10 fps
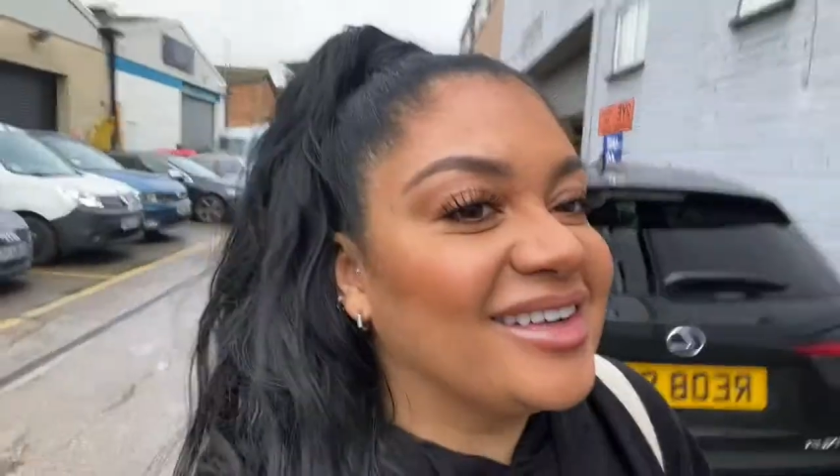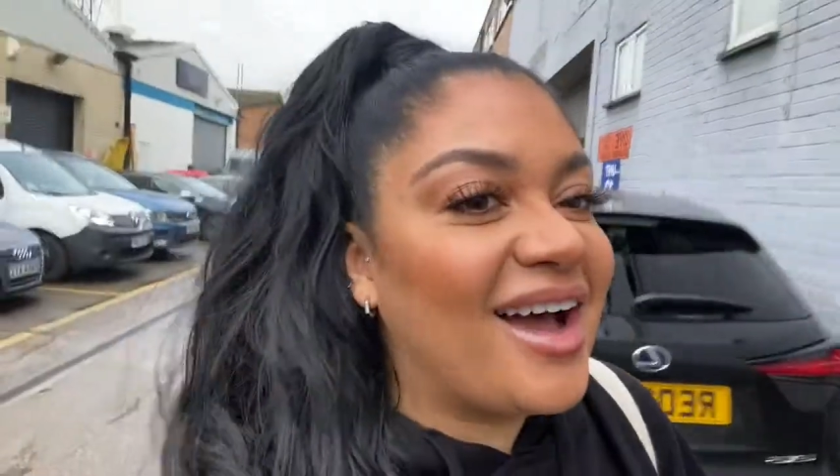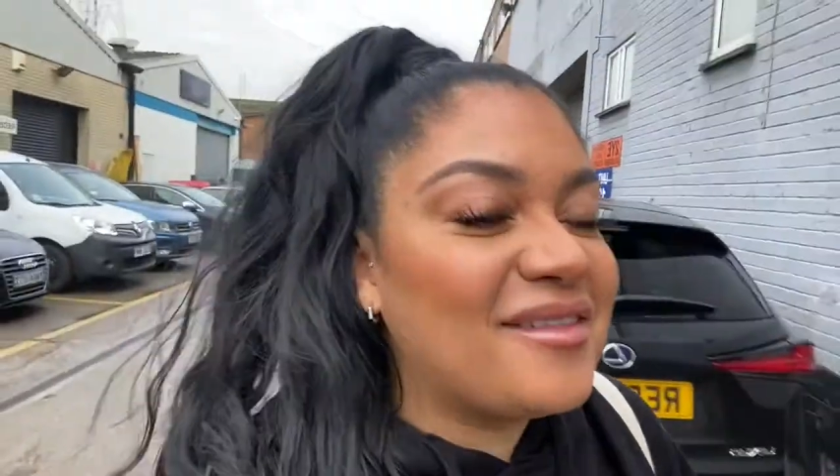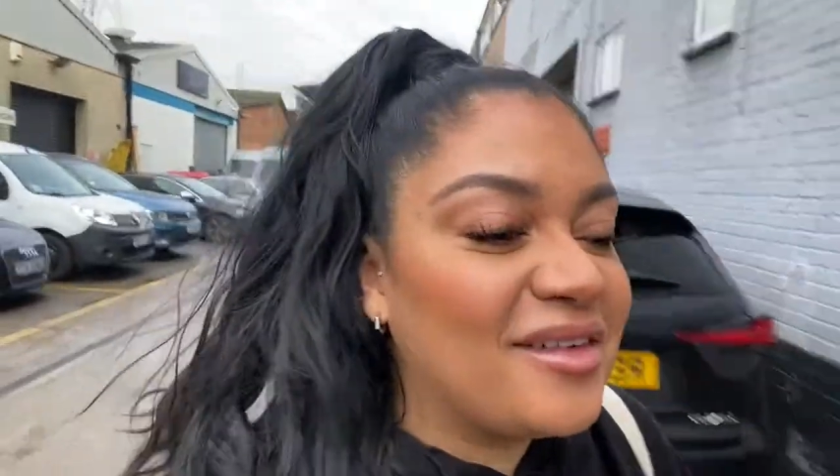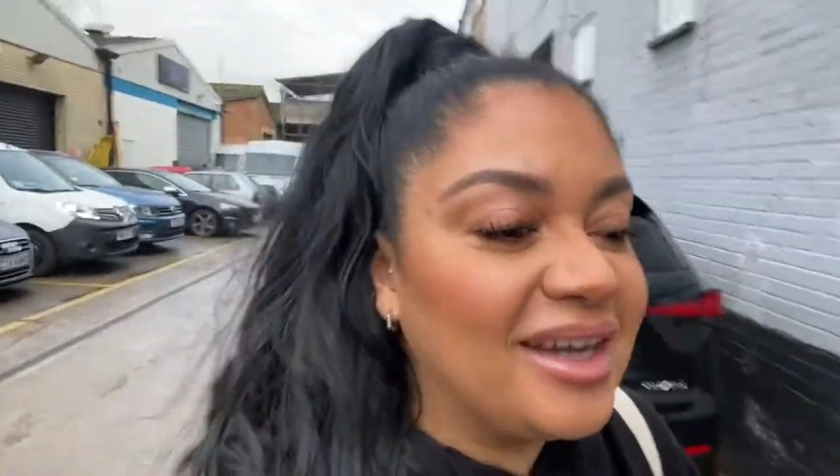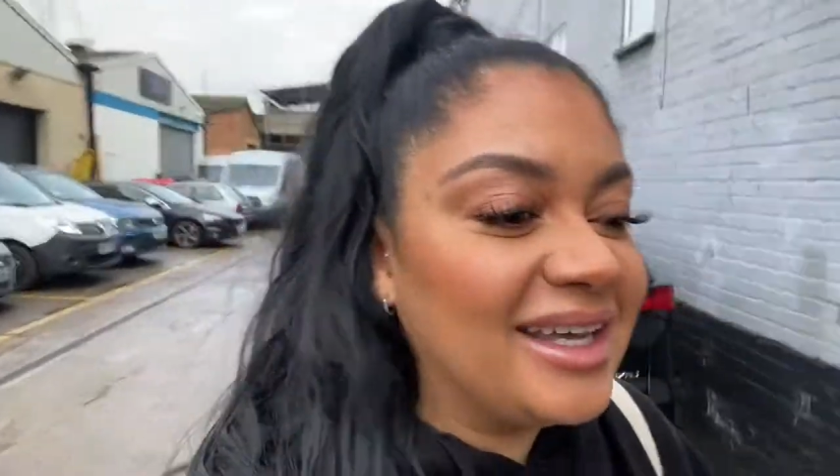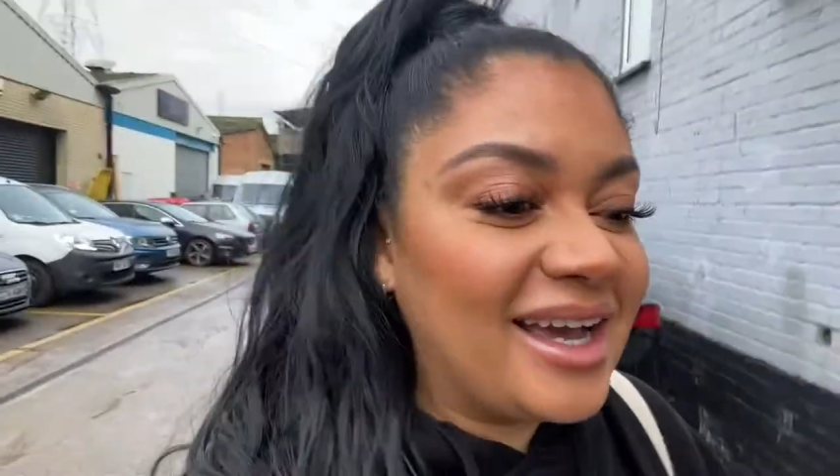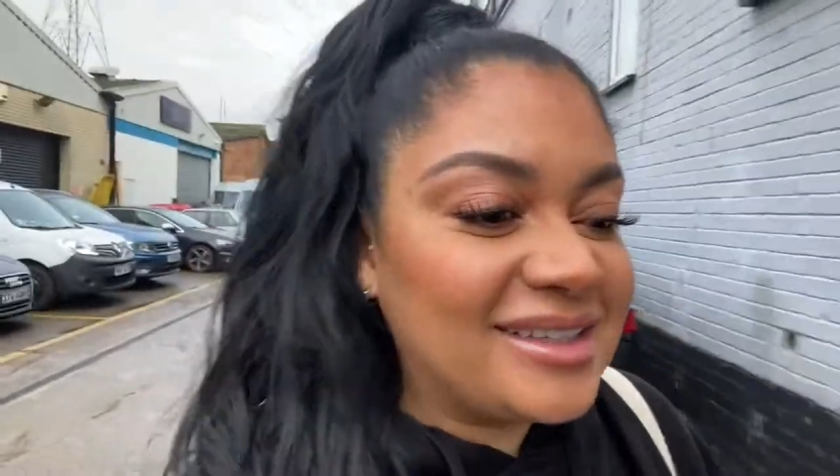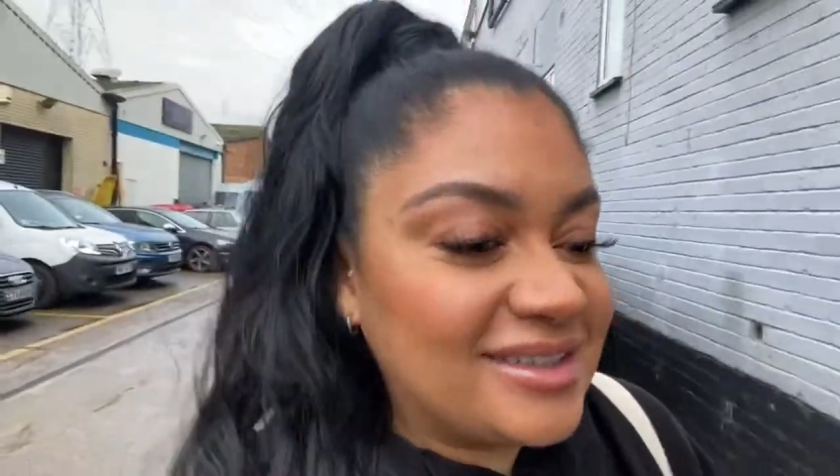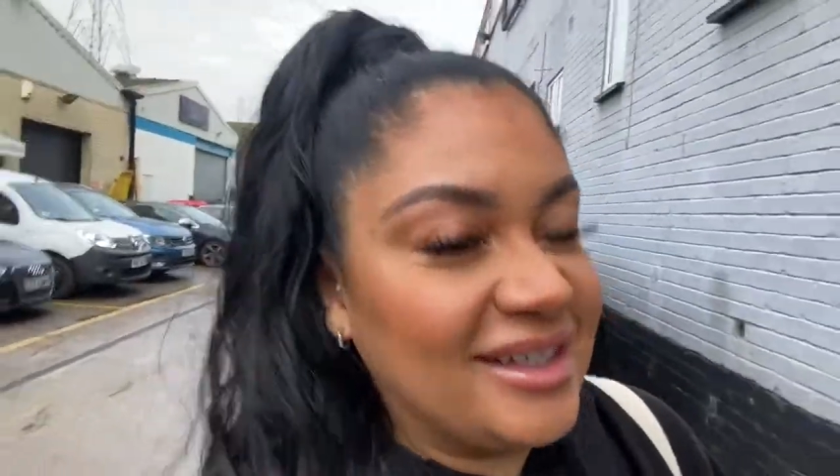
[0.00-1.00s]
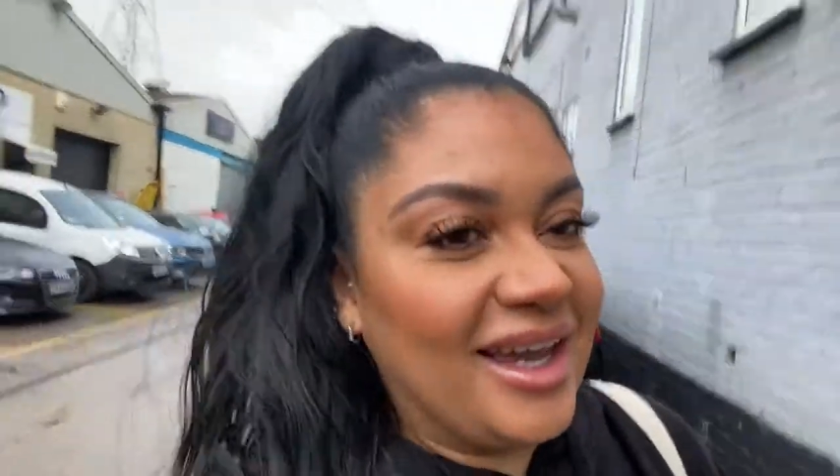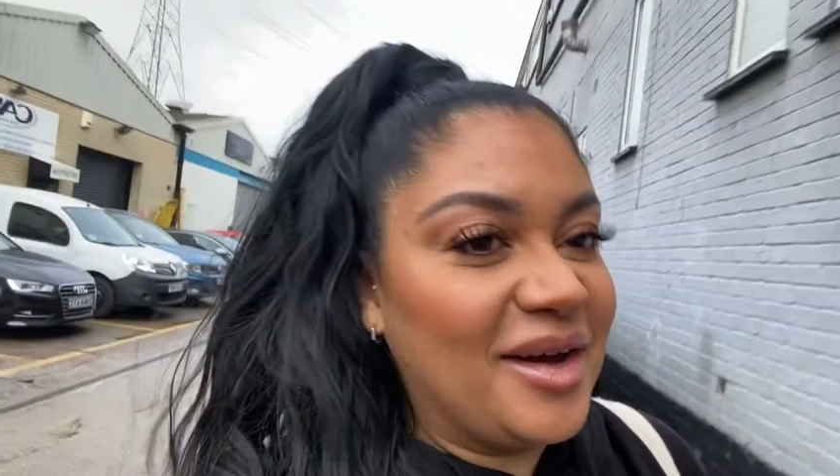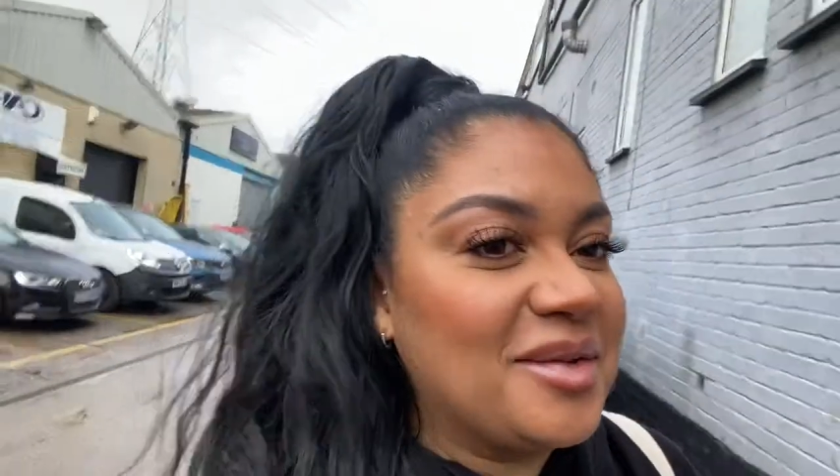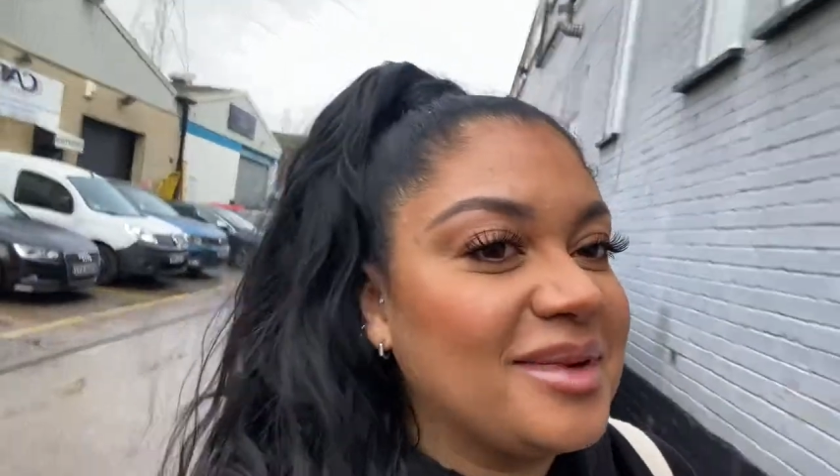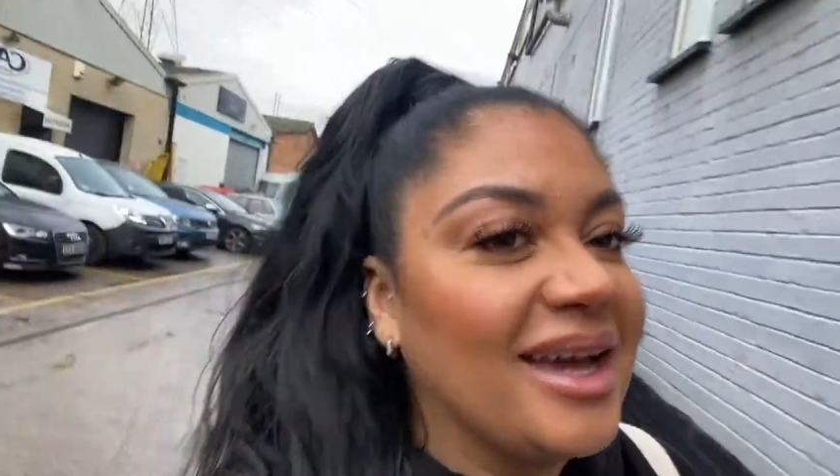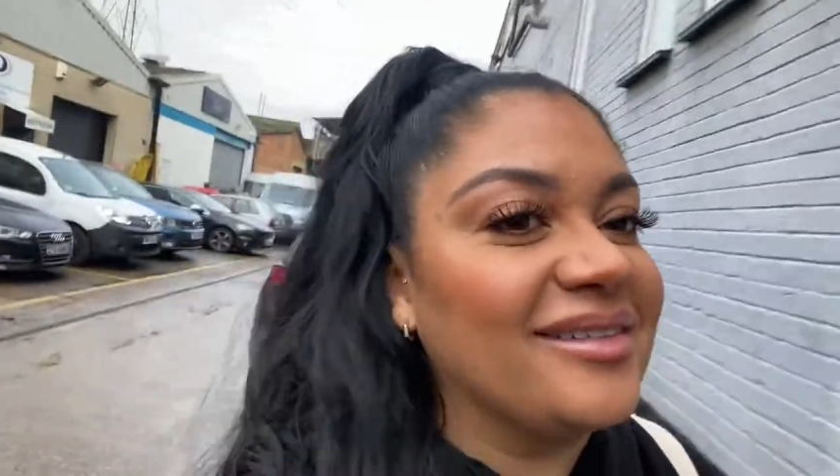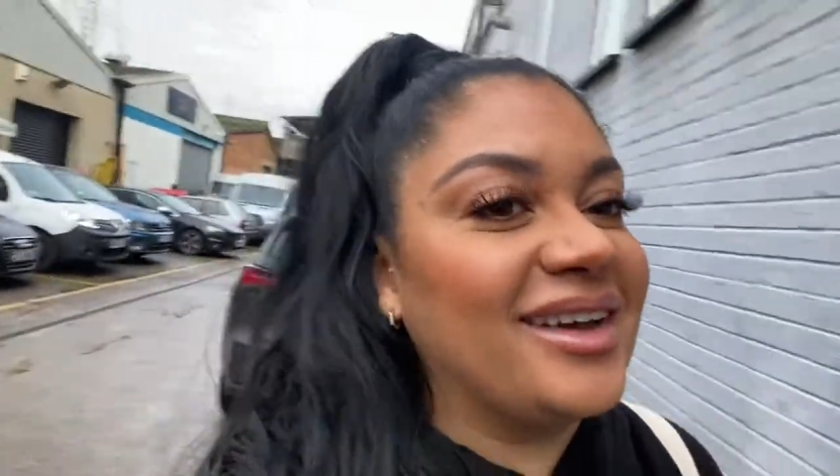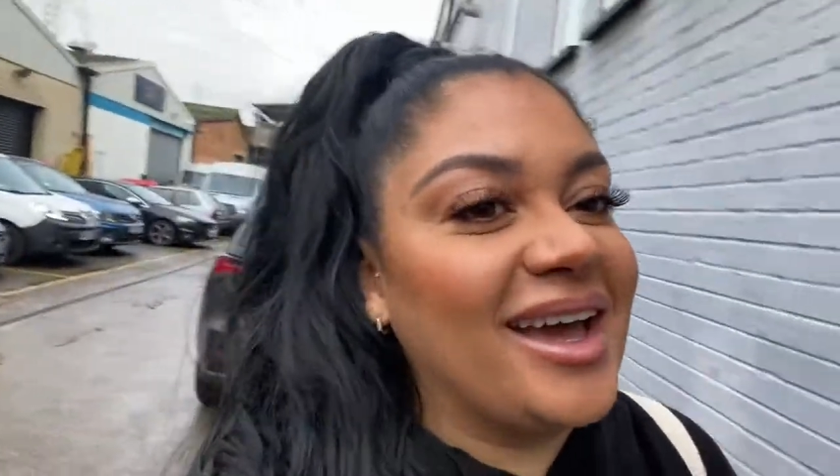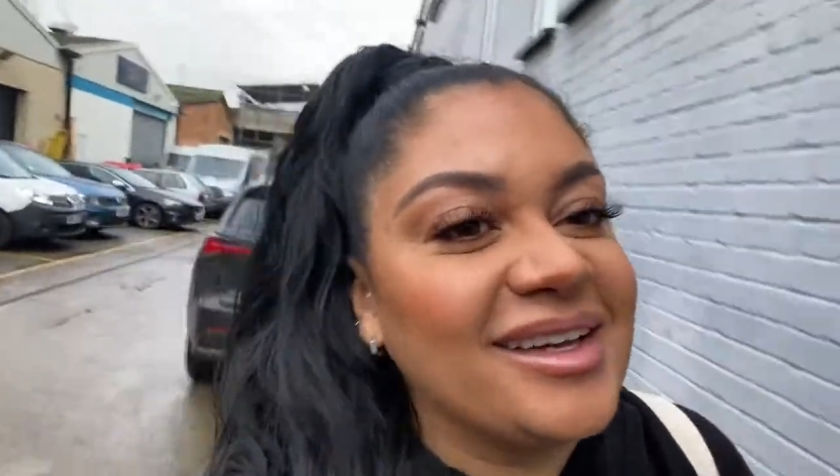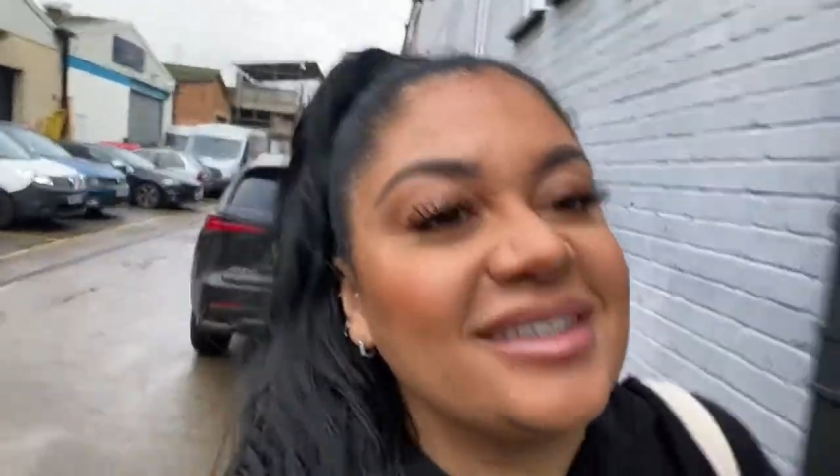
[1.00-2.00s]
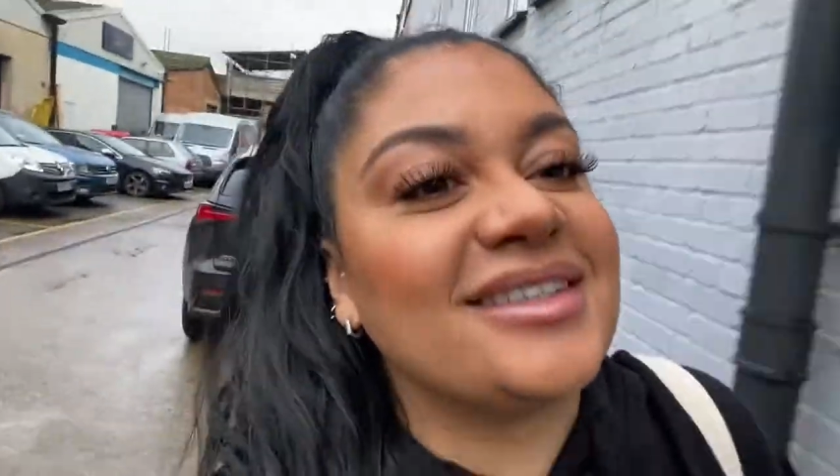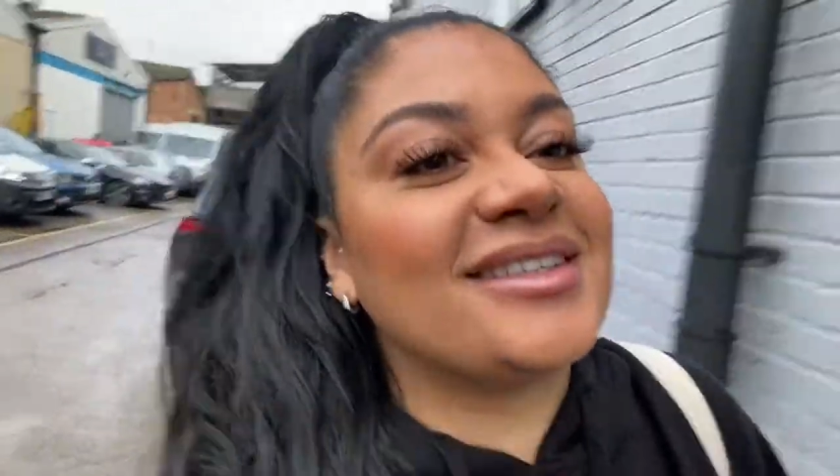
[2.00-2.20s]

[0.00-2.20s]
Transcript: haven't got any guests today. I normally have guests